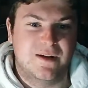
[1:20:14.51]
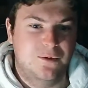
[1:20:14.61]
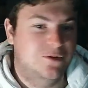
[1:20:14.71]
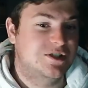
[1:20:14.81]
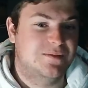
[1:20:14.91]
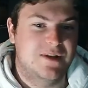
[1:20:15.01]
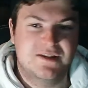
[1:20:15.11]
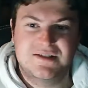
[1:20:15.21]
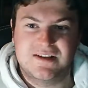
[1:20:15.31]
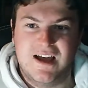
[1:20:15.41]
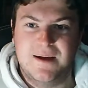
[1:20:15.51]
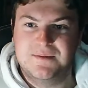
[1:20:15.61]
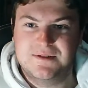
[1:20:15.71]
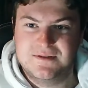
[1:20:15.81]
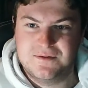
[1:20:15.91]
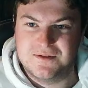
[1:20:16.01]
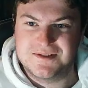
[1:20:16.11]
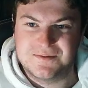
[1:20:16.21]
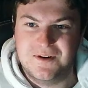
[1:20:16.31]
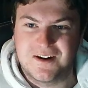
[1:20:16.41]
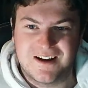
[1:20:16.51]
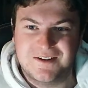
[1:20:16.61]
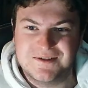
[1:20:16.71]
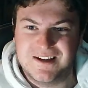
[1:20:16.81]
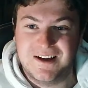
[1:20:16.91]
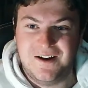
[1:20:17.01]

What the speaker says: Will Smith slapped Chris Rock, and I was like,